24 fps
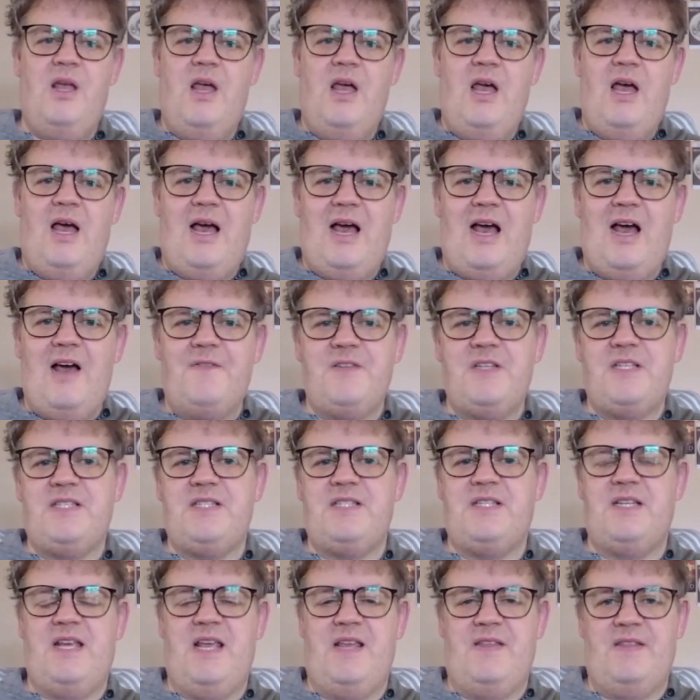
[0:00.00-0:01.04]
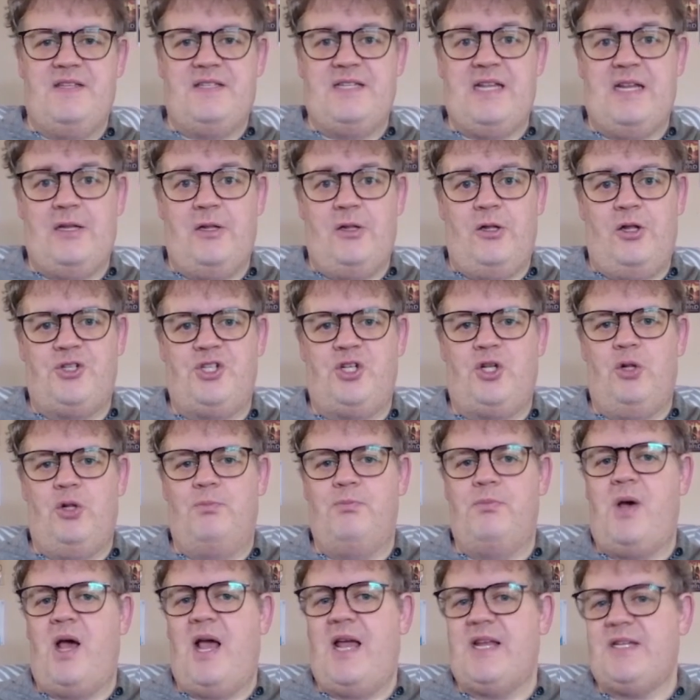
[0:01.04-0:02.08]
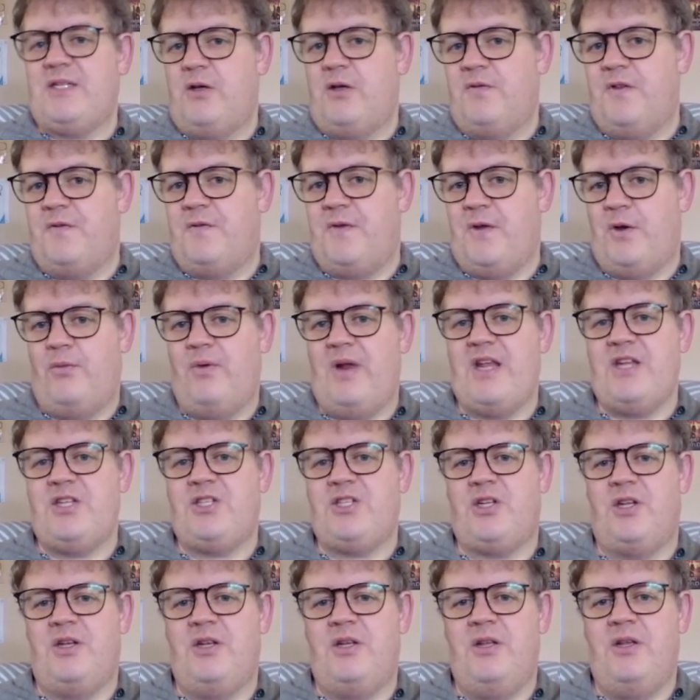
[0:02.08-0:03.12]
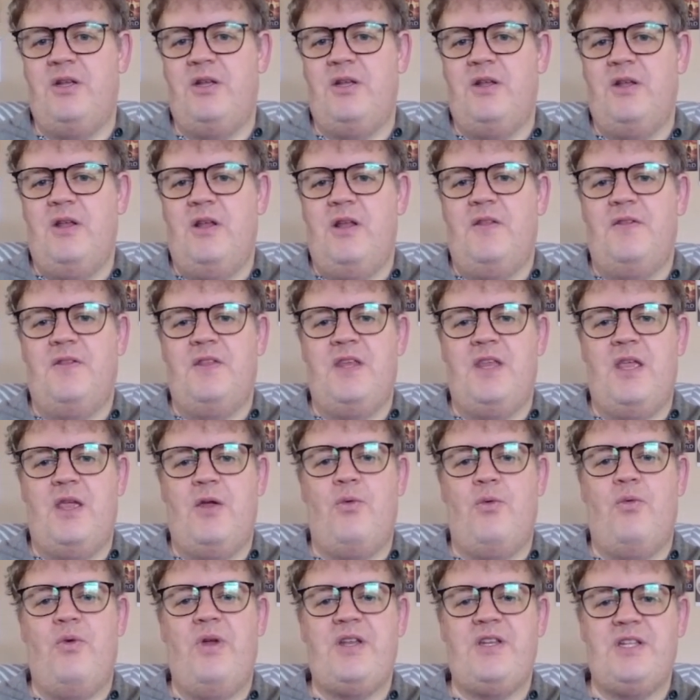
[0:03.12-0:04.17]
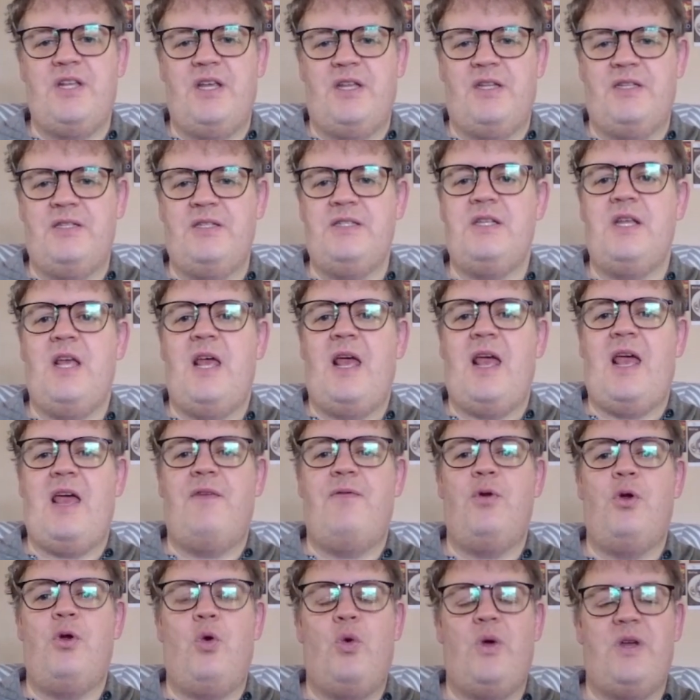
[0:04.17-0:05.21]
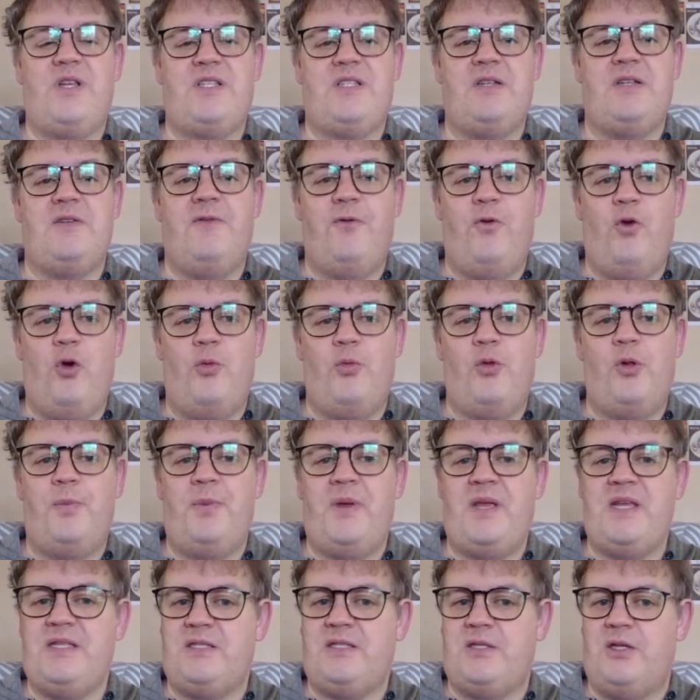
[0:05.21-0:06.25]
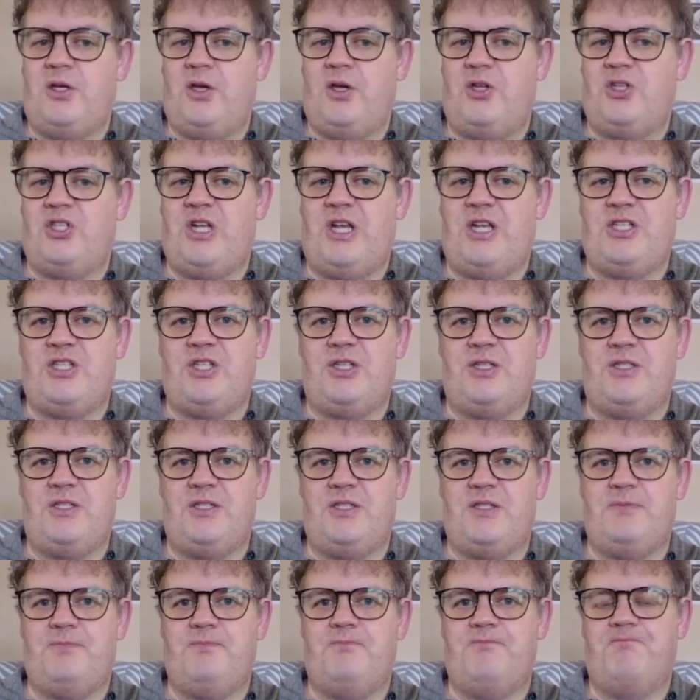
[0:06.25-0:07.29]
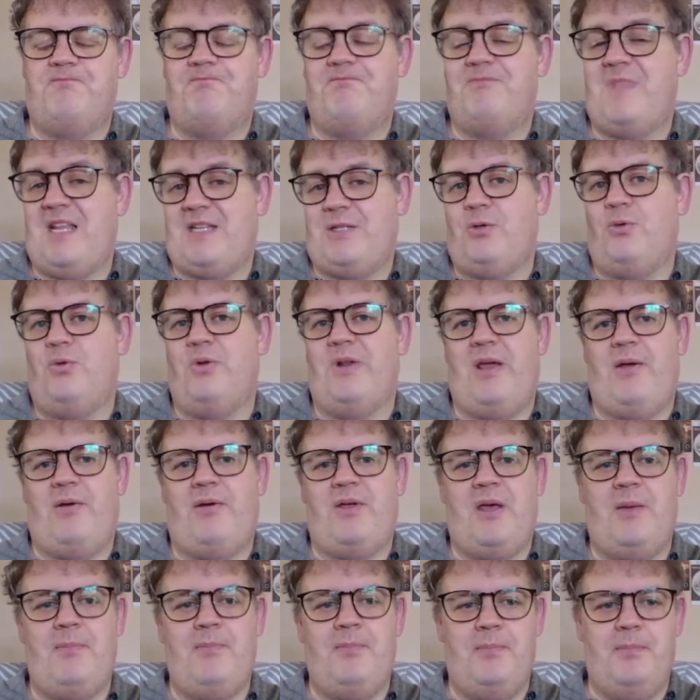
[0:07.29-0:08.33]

After seeing the technological might of the Federation, the Eretians have requested formal peace negotiations. That's a good outcome.